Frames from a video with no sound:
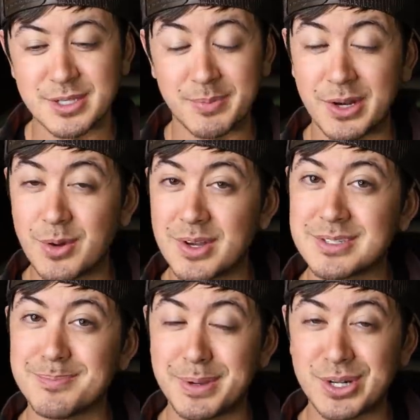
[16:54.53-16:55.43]
So I'm going to go
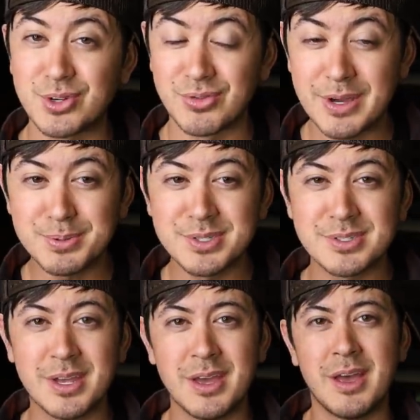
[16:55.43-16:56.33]
on some big
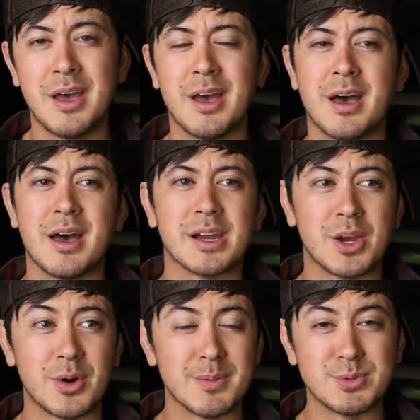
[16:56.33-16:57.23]
trips,
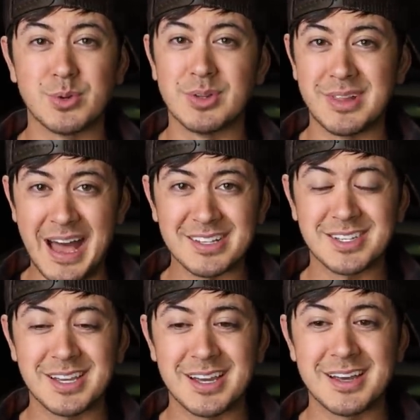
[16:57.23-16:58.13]
going up to
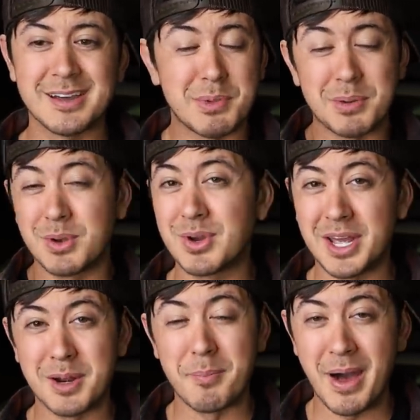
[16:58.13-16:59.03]
Alaska, maybe go
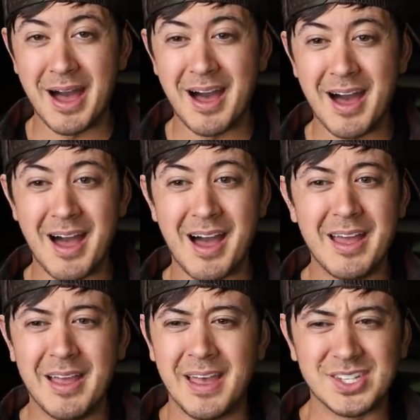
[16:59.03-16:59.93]
down to Baja,